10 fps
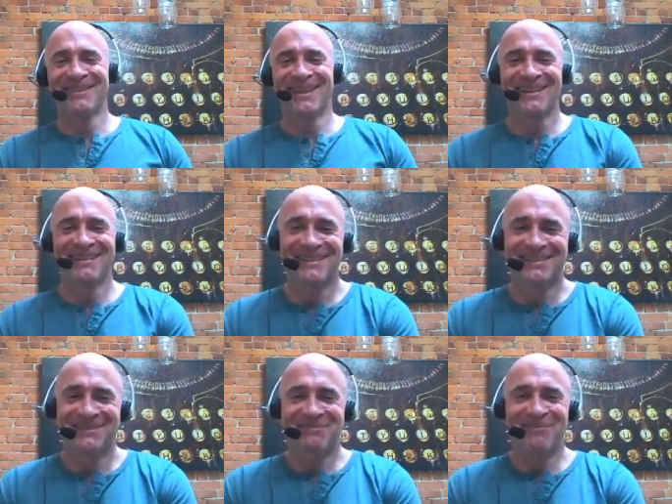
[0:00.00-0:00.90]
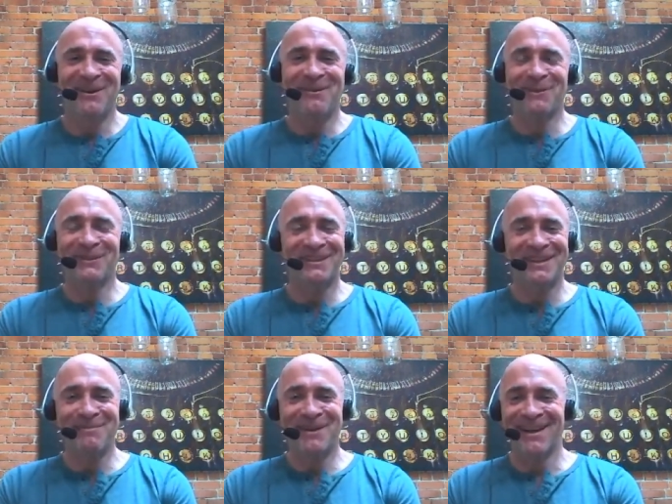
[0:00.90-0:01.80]
Thanks. Wonderful to
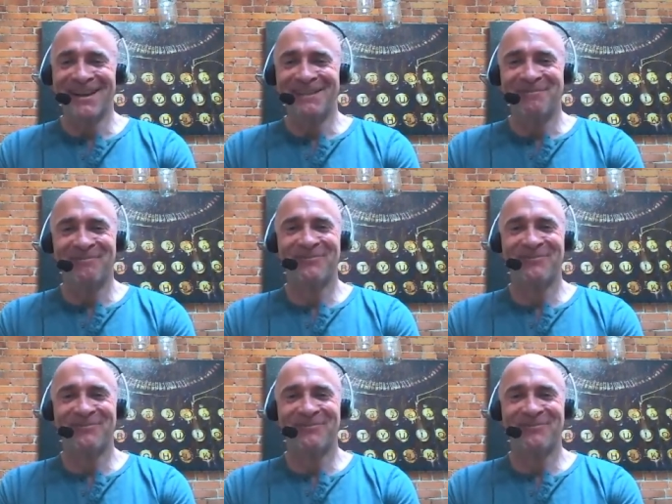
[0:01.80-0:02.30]
see them again.